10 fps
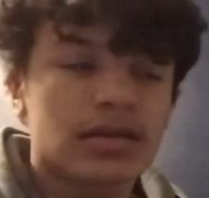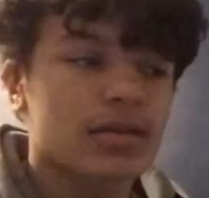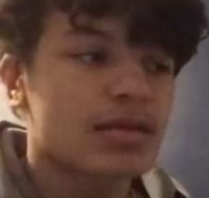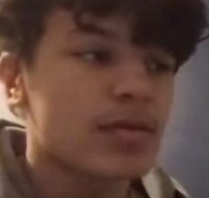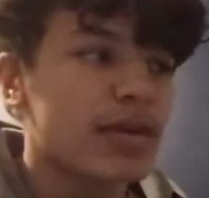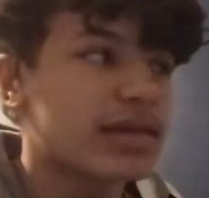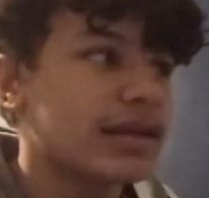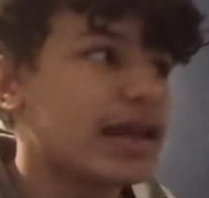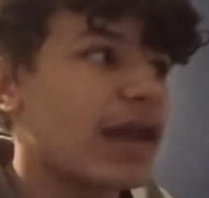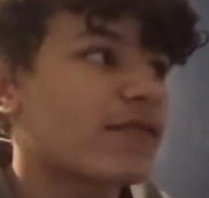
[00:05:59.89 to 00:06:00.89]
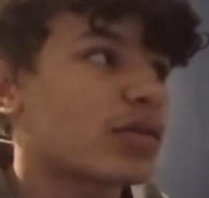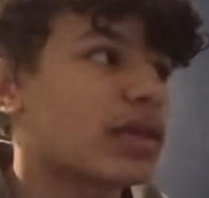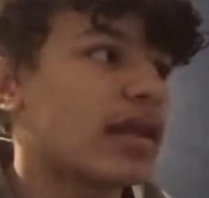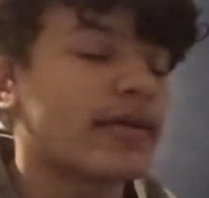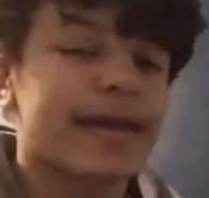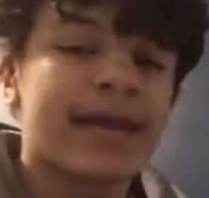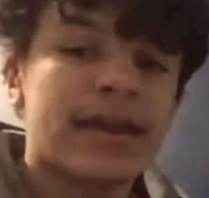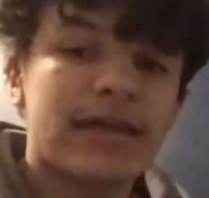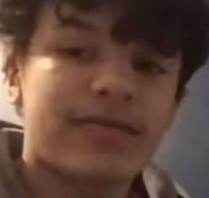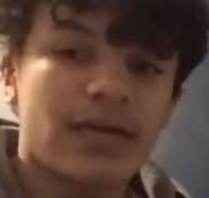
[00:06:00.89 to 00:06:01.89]
So basically everyone's dead. Like,
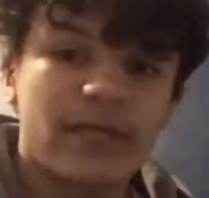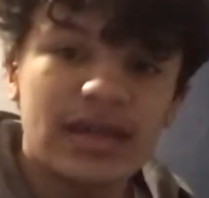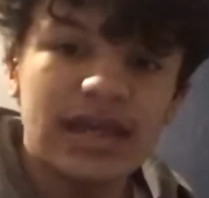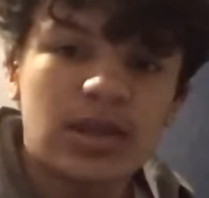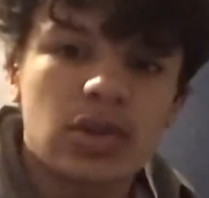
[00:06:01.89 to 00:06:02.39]
if something eats your